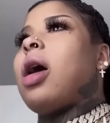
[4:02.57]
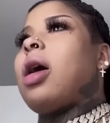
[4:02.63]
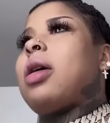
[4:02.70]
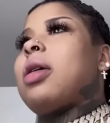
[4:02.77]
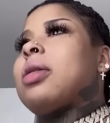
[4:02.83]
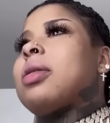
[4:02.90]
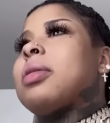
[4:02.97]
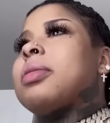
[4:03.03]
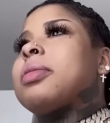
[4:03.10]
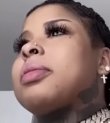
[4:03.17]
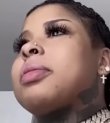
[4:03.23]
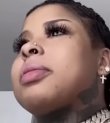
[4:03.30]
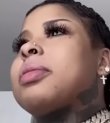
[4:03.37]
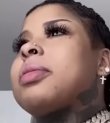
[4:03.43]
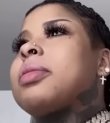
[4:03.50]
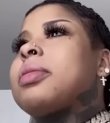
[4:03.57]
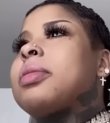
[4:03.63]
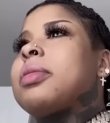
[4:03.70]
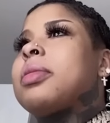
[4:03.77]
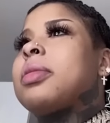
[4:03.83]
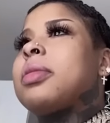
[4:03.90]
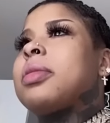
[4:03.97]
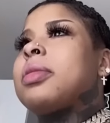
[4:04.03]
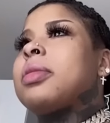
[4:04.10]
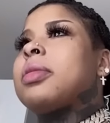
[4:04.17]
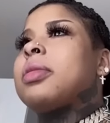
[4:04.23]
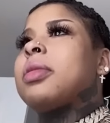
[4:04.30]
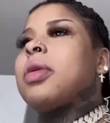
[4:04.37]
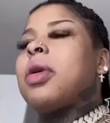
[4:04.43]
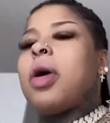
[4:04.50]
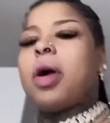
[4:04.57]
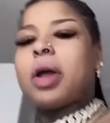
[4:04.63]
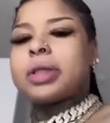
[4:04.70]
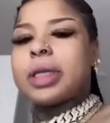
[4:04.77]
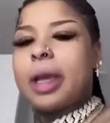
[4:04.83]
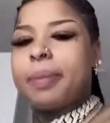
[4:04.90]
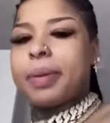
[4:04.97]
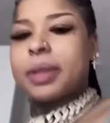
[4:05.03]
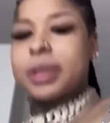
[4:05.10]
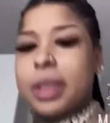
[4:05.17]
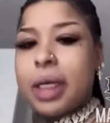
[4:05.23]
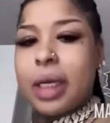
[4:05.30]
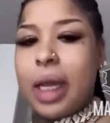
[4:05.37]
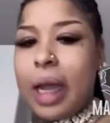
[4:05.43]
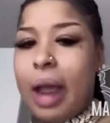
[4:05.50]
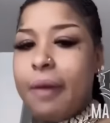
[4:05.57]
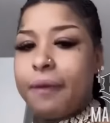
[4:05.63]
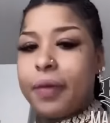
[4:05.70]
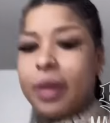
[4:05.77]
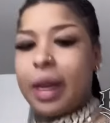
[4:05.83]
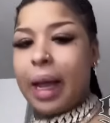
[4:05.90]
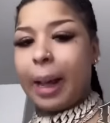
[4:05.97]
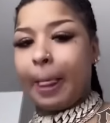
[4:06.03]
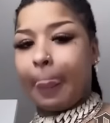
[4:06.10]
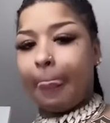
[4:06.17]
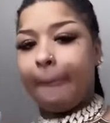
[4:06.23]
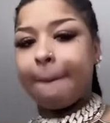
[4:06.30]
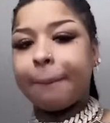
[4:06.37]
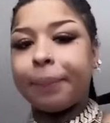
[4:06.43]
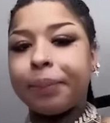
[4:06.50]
Um, all type of shit. Like, I feel like